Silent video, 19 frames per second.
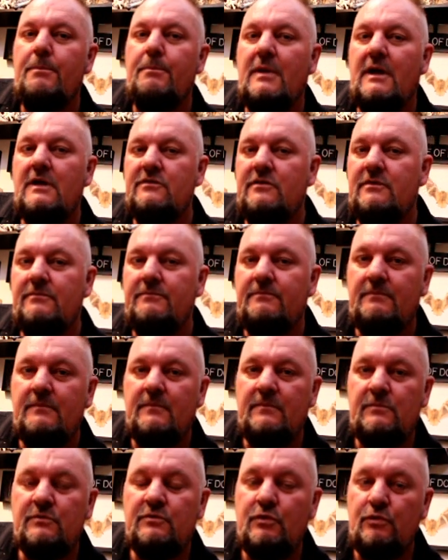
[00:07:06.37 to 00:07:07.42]
But
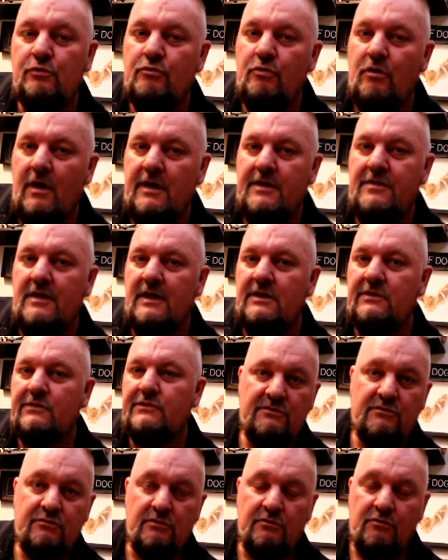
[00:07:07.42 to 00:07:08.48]
do try things,
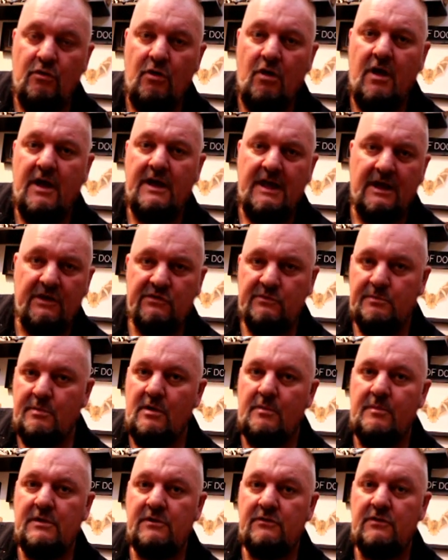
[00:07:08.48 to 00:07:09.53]
try,
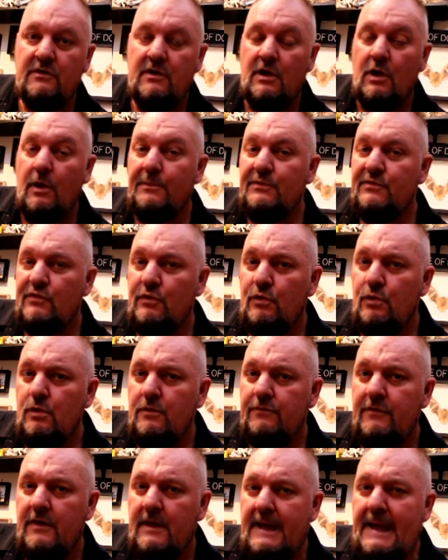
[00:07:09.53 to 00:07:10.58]
experiment,
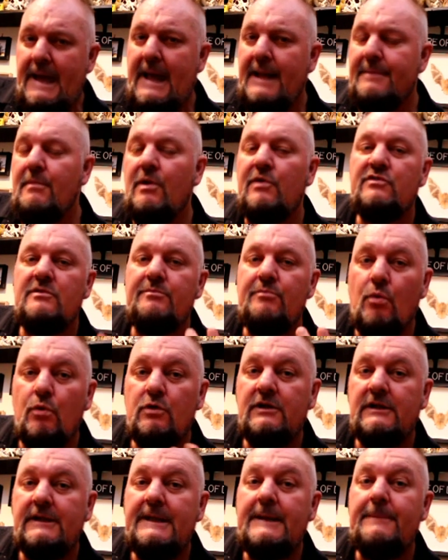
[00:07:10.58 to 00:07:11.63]
observe, and most
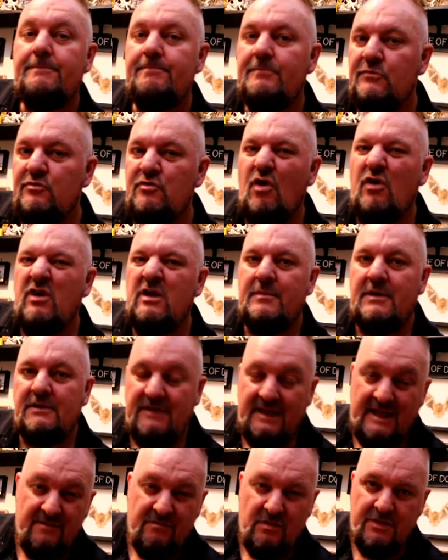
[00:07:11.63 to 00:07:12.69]
importantly, document
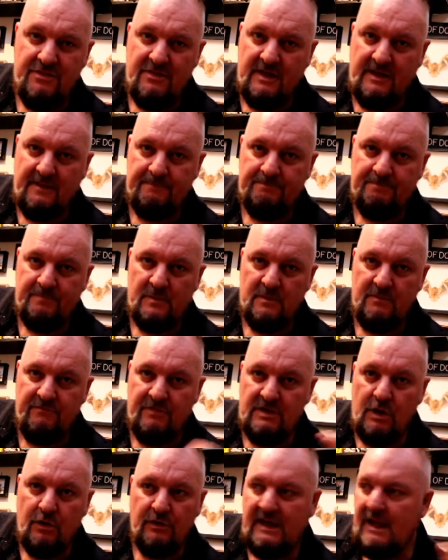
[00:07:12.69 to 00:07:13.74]
everything.
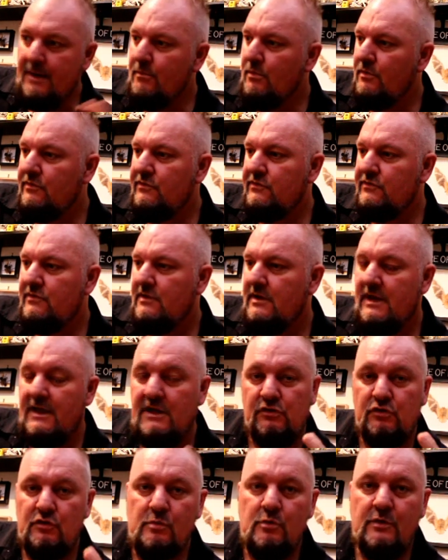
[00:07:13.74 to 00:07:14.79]
Video cameras,
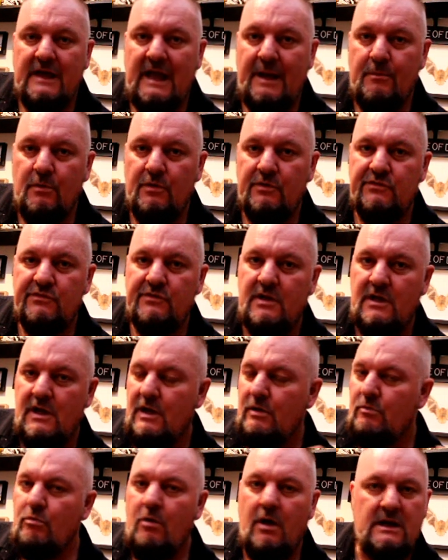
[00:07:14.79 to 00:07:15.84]
normal cameras,
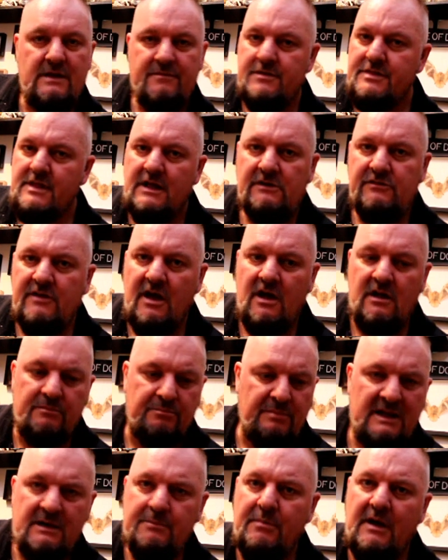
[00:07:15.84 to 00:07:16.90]
write everything down.
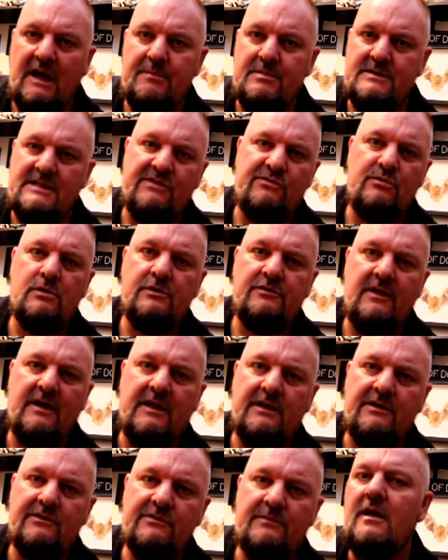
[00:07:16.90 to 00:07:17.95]
Pen and paper, that's all it
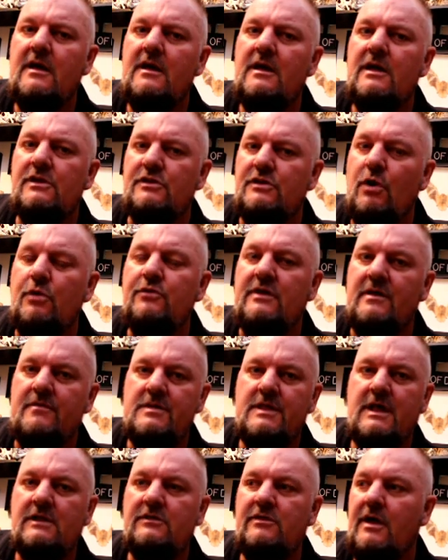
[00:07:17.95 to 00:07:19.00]
takes. Note
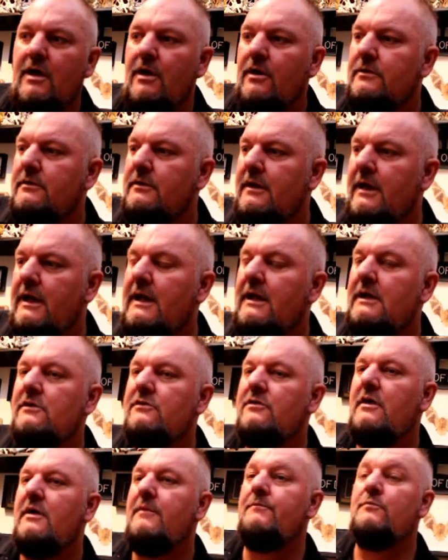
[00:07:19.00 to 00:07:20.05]
everything down and
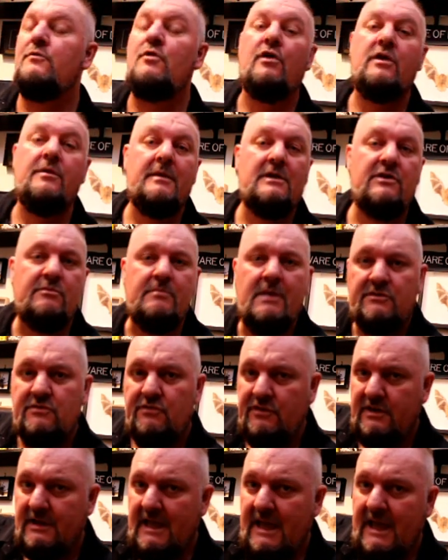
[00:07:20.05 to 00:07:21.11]
document as much
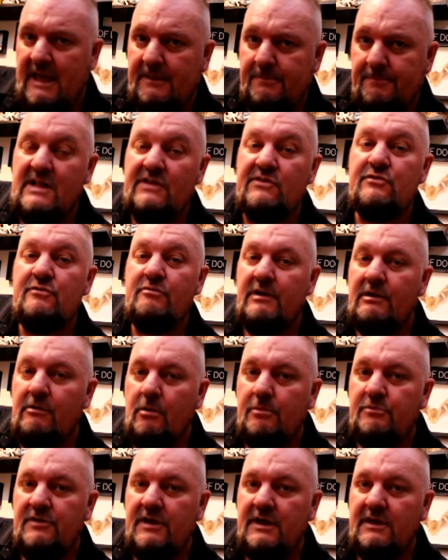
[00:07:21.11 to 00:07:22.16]
as you can. That's trigger
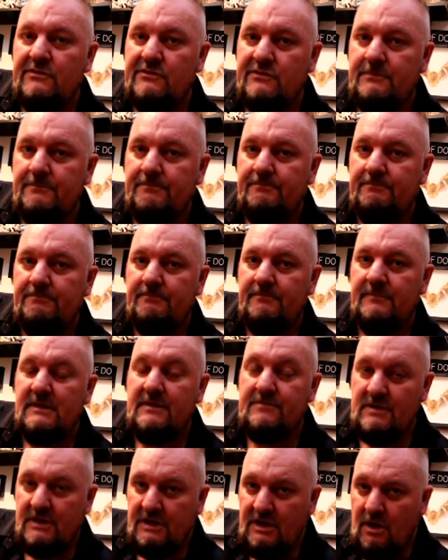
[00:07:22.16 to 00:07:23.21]
objects.
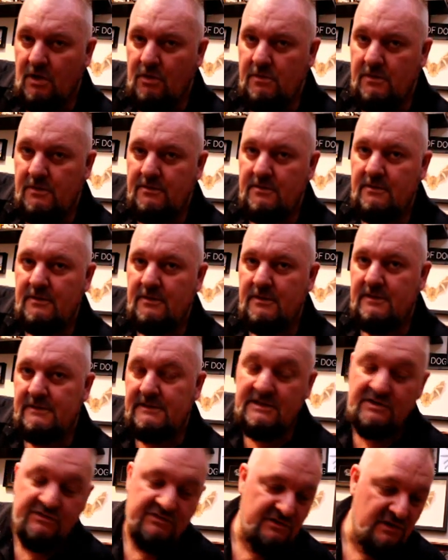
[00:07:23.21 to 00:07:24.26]
Give it a go.
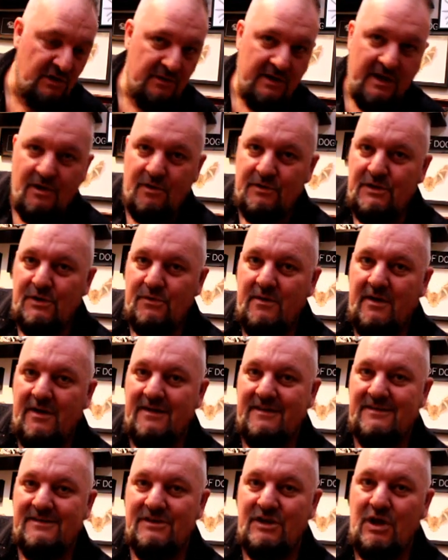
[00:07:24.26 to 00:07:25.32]
Let us know how you
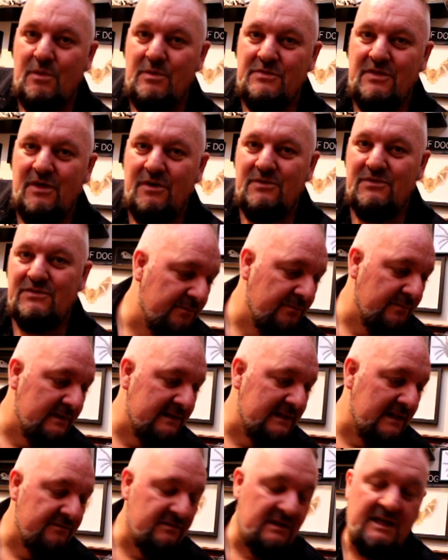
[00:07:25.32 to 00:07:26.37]
go with those. I'd
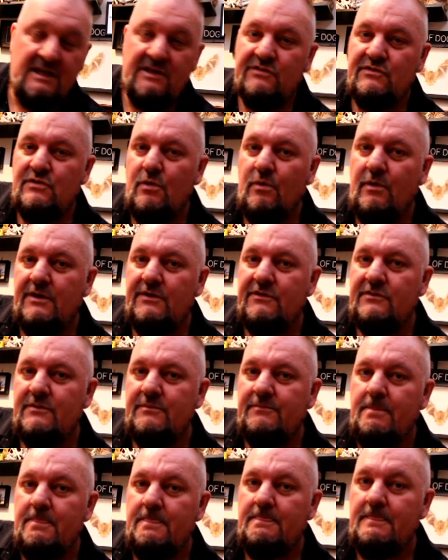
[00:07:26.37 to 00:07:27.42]
love to hear your stories.
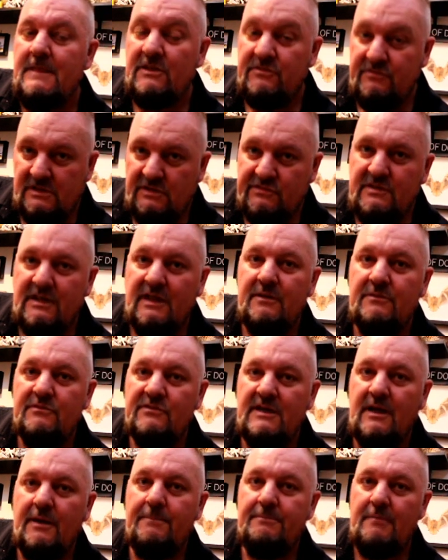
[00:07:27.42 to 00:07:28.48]
Thanks for listening.
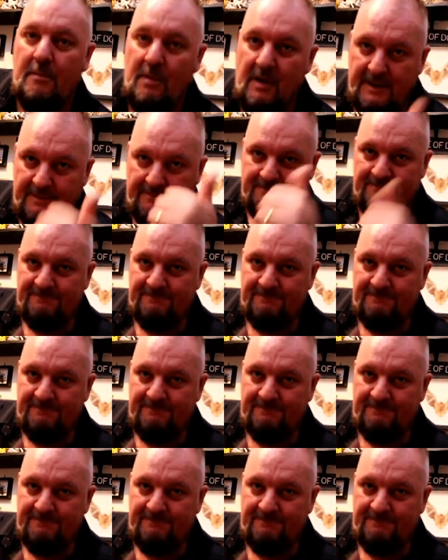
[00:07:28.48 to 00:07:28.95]
See ya. Bye bye.